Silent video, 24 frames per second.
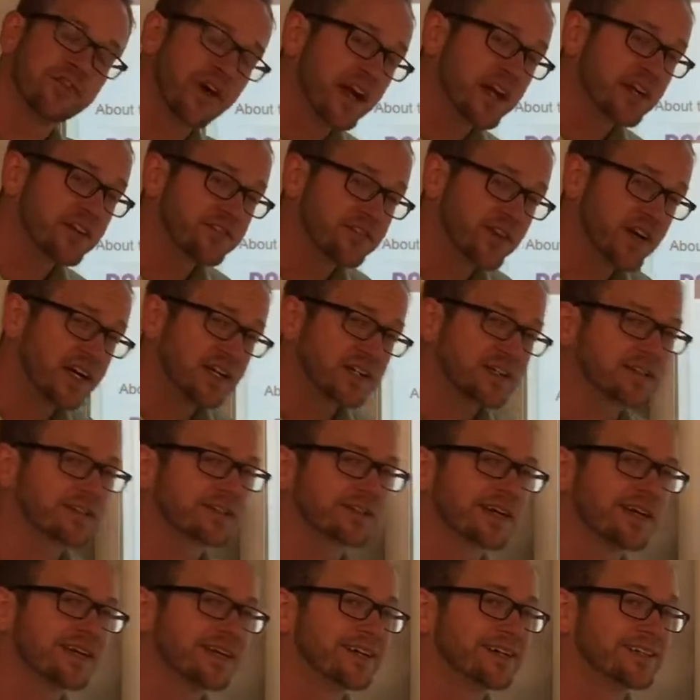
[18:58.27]

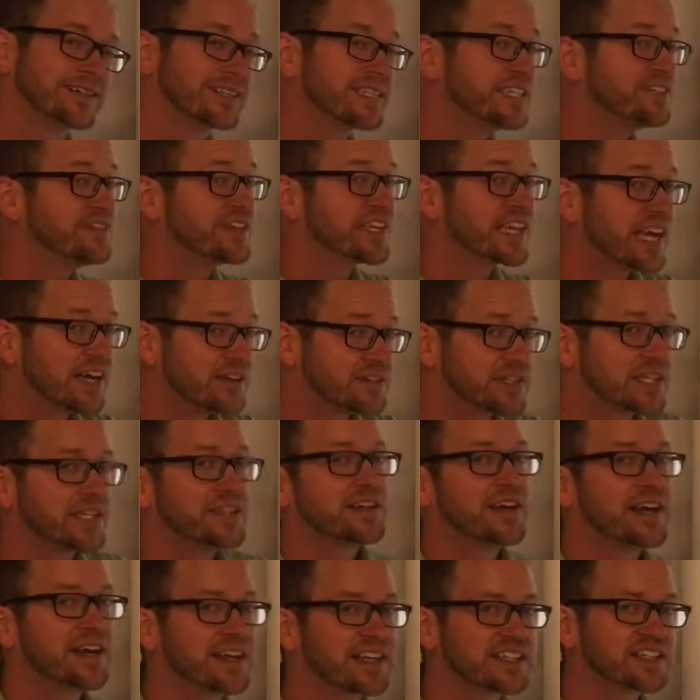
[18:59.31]
Firefox, leaving out
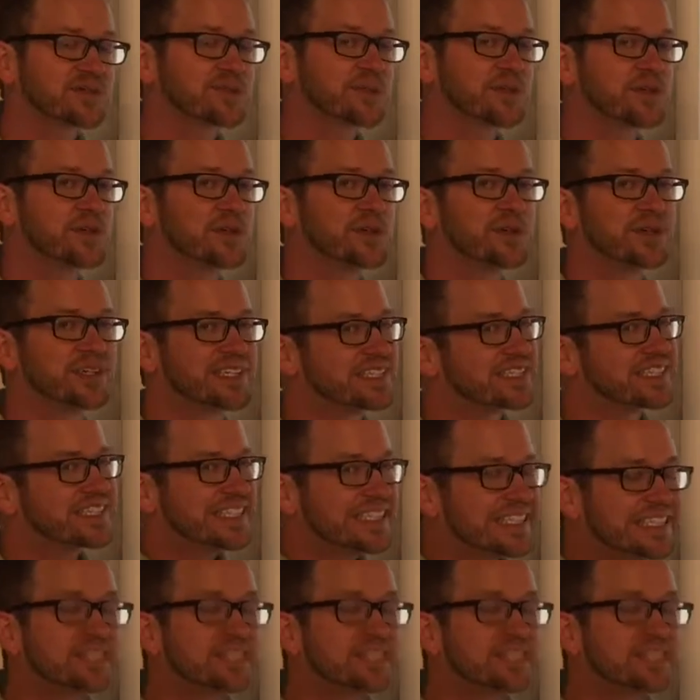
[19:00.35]
Internet Explorer. It